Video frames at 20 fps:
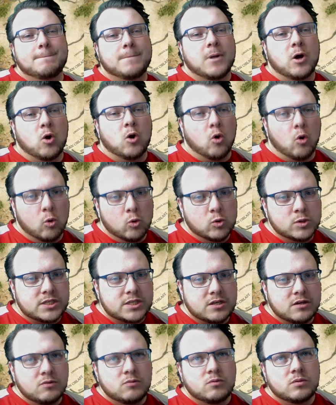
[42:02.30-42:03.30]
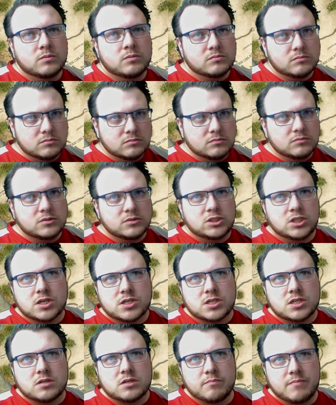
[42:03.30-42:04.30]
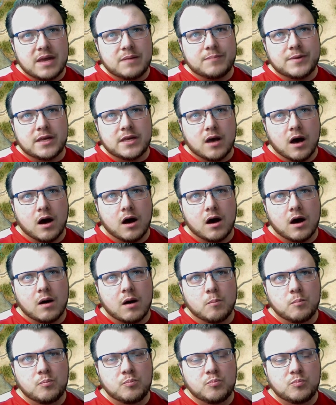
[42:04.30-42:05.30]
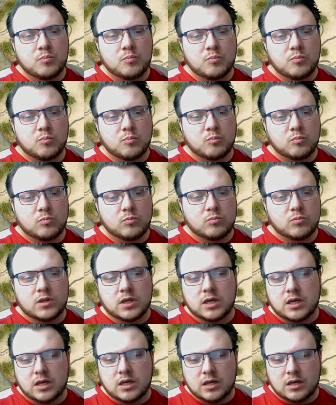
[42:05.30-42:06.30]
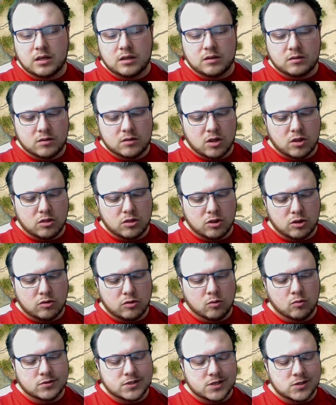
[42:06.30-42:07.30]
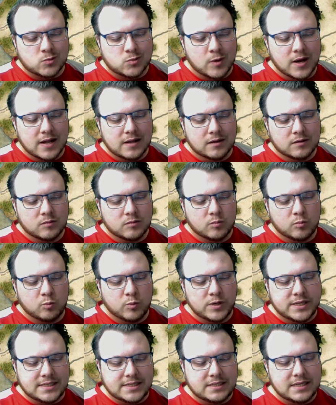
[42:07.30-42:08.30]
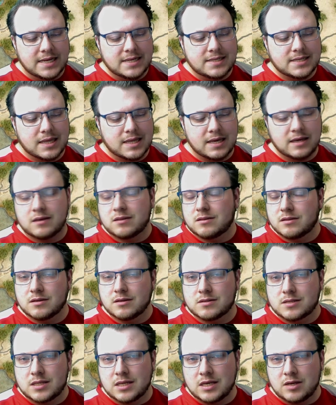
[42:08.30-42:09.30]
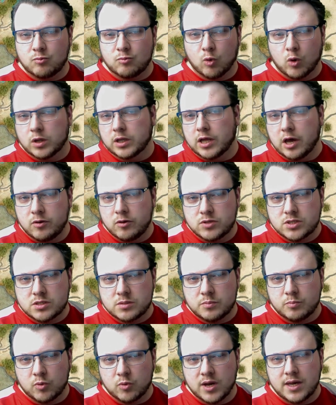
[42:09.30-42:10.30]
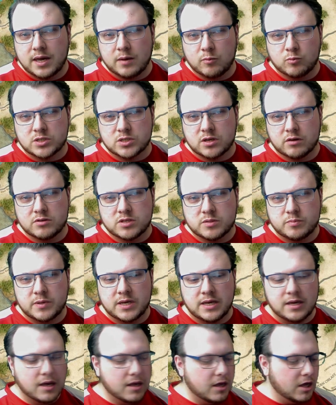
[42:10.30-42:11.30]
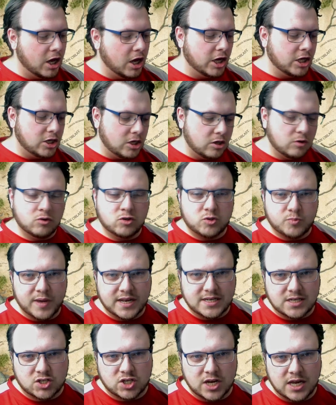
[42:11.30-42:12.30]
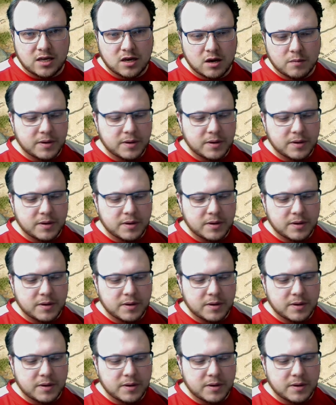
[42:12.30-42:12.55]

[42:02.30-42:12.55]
Also, just to maybe calm the thoughts as well, we did think that the Royal Host brick was going to be a huge meta shake-up,